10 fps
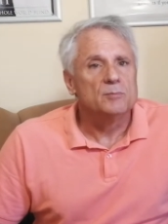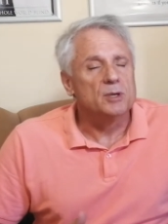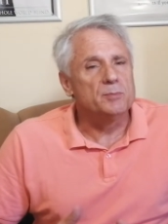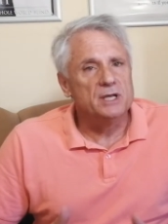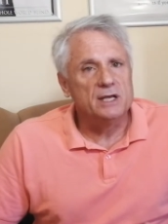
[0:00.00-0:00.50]

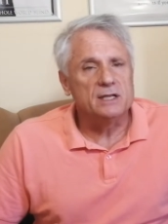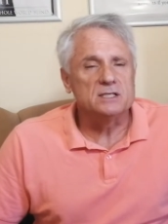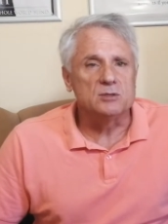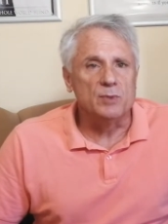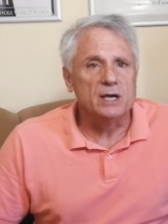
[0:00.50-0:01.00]
But be that
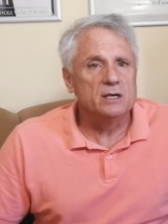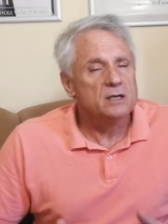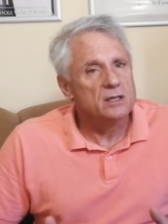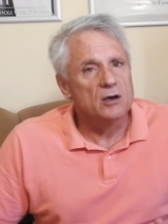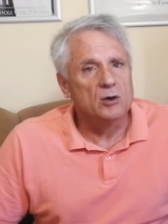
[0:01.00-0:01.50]
as it may,
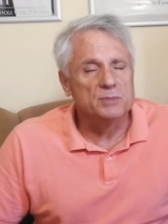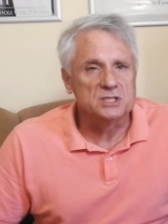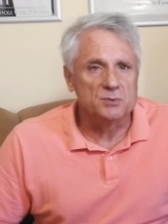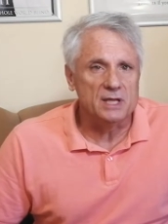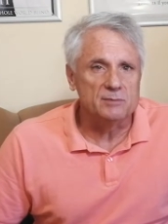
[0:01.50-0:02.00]
they are
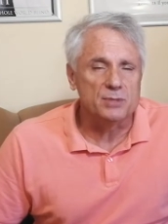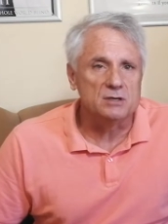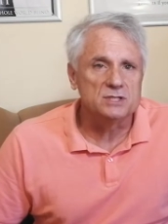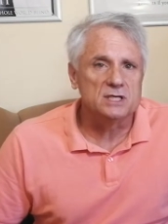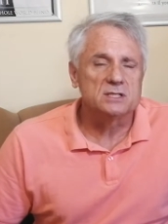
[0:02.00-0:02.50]
busy with that
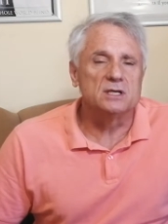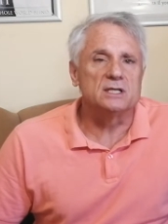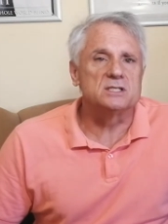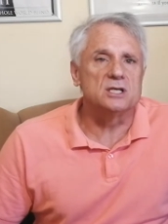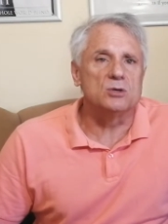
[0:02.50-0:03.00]
process, and
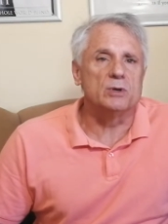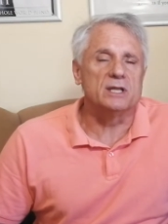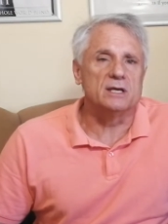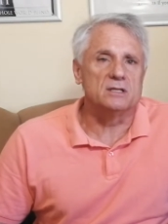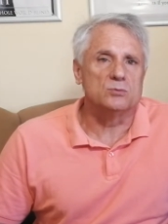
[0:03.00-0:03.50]
let's see where
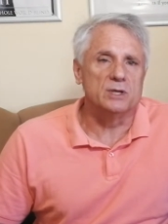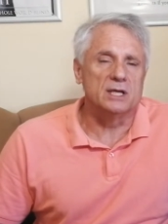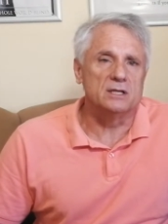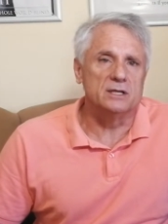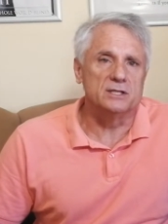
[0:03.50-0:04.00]

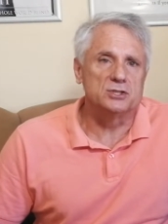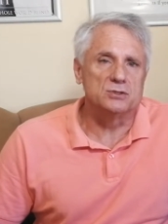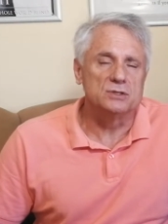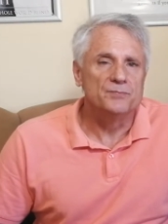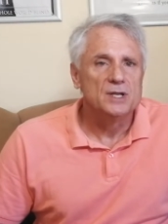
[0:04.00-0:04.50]
that leads to.